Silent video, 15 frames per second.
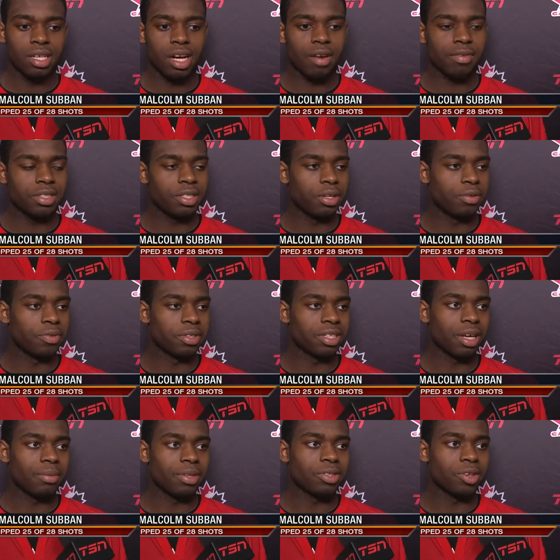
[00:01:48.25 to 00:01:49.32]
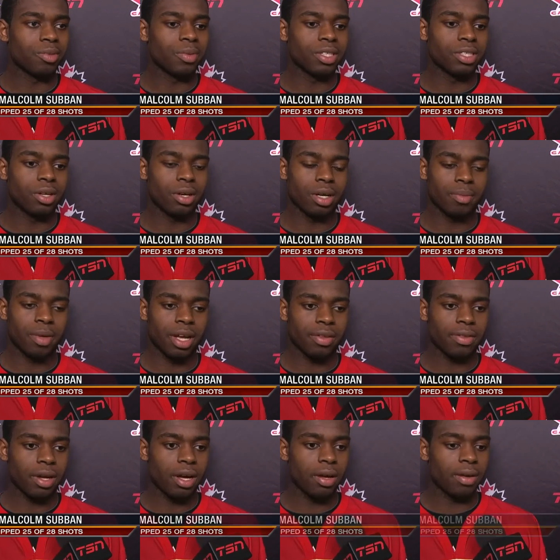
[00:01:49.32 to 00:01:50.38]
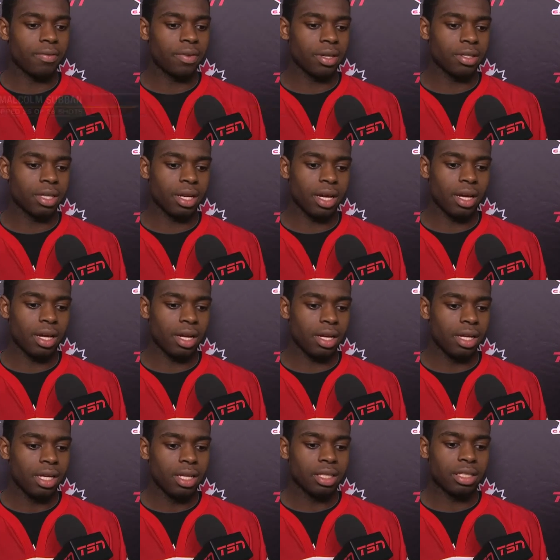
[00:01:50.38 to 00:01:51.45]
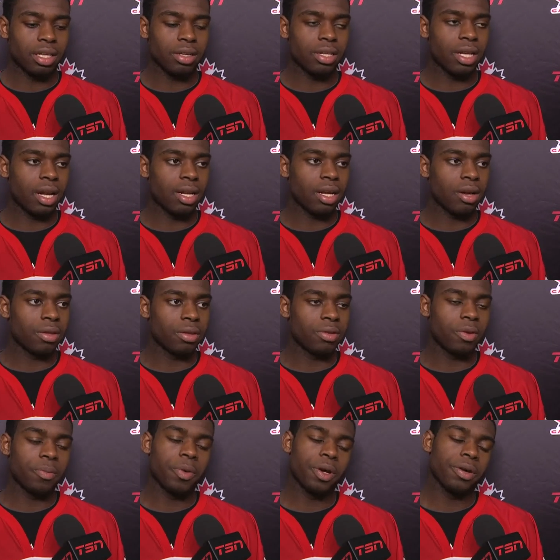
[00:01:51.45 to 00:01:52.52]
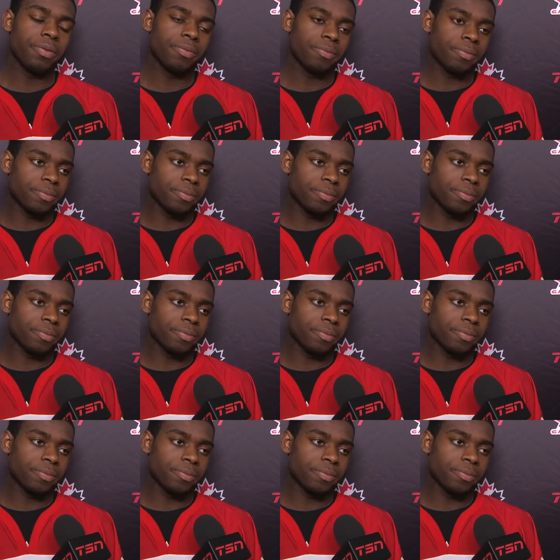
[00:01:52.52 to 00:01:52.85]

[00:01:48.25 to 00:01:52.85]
Obviously, first game of the tournament starting, but I felt that I settled down a lot in the third period.